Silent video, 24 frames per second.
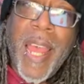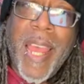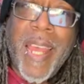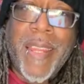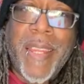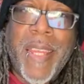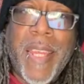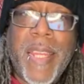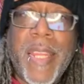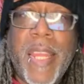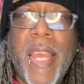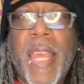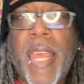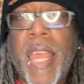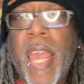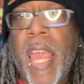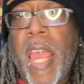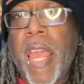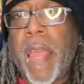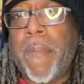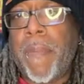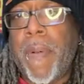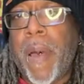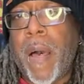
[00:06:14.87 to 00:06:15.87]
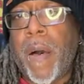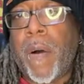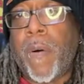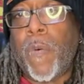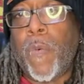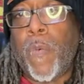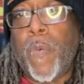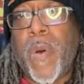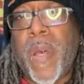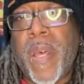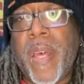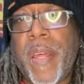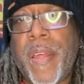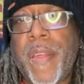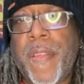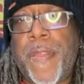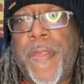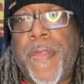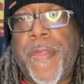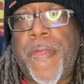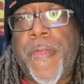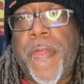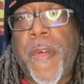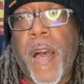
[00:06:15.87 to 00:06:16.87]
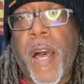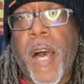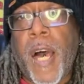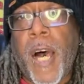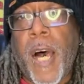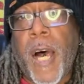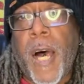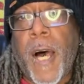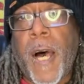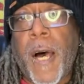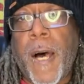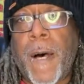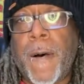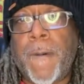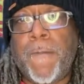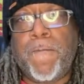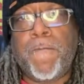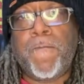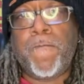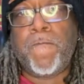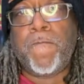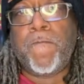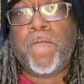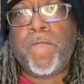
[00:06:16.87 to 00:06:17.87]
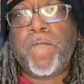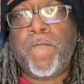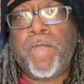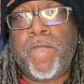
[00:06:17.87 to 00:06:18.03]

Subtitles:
then they came out with Zanzibar,